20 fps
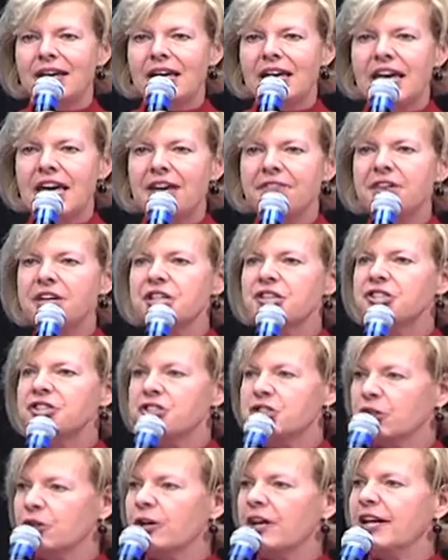even
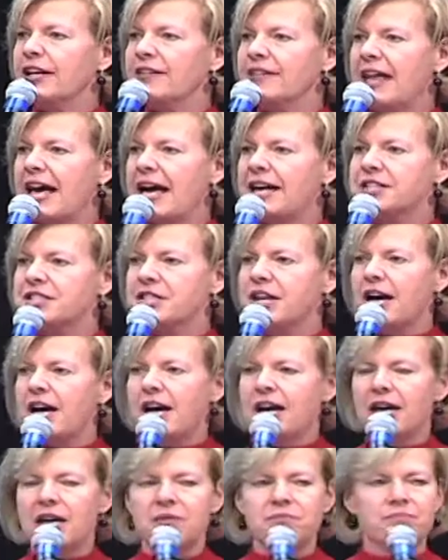during that
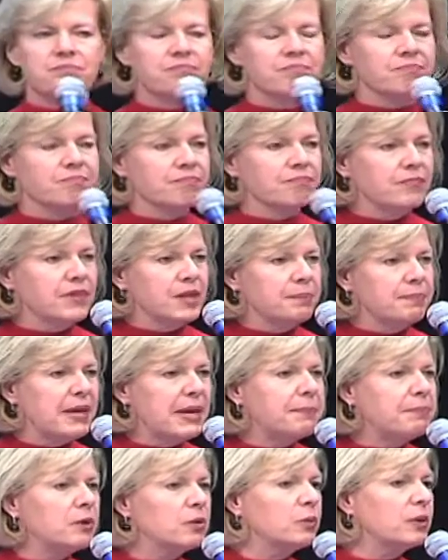time,
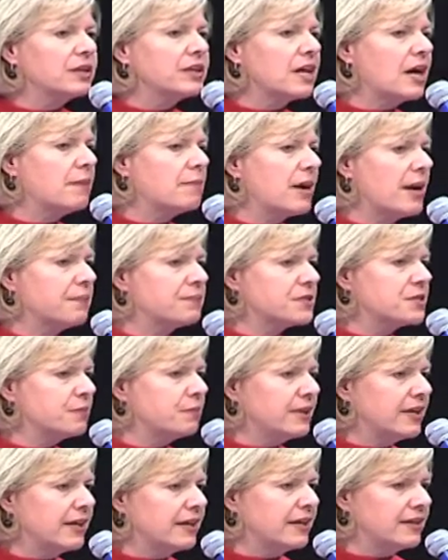people would come up to
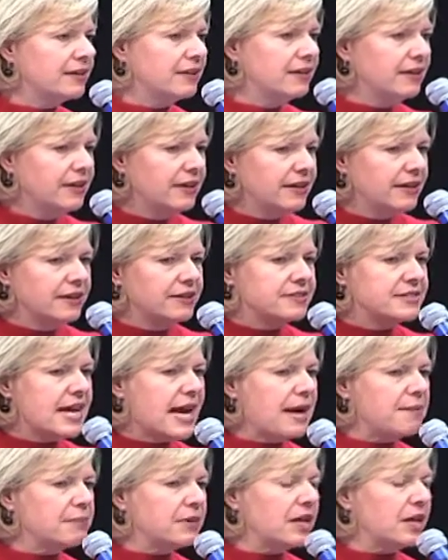me and
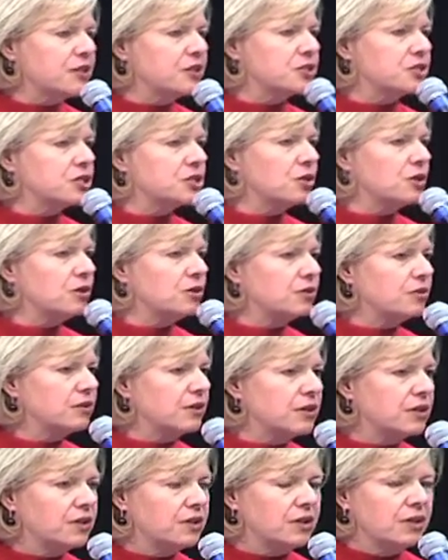tap me on the shoulder
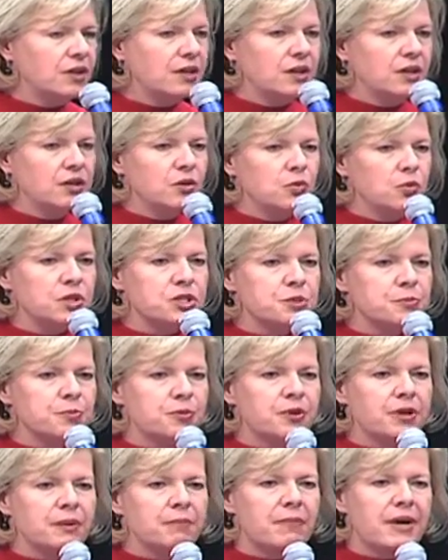and
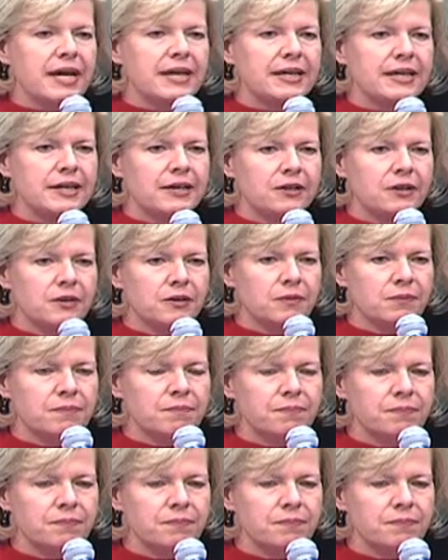whisper in my ear,